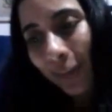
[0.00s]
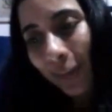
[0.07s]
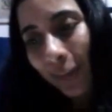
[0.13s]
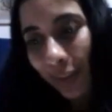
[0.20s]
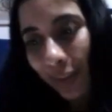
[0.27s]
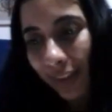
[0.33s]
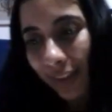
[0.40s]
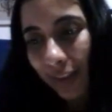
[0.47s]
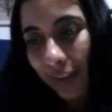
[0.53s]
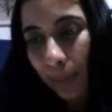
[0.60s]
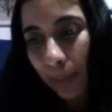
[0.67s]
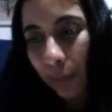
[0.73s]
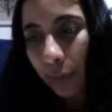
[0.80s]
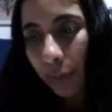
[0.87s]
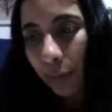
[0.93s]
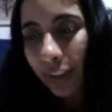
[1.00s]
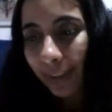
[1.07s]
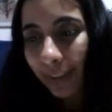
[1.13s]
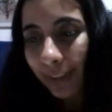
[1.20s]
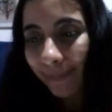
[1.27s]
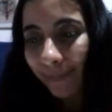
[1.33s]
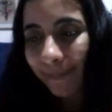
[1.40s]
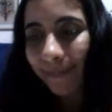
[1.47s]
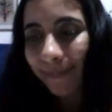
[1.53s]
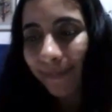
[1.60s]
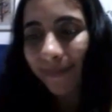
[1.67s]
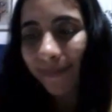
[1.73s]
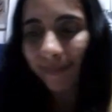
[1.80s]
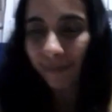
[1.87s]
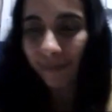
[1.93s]
and see you in another
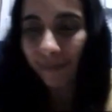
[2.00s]
opportunity.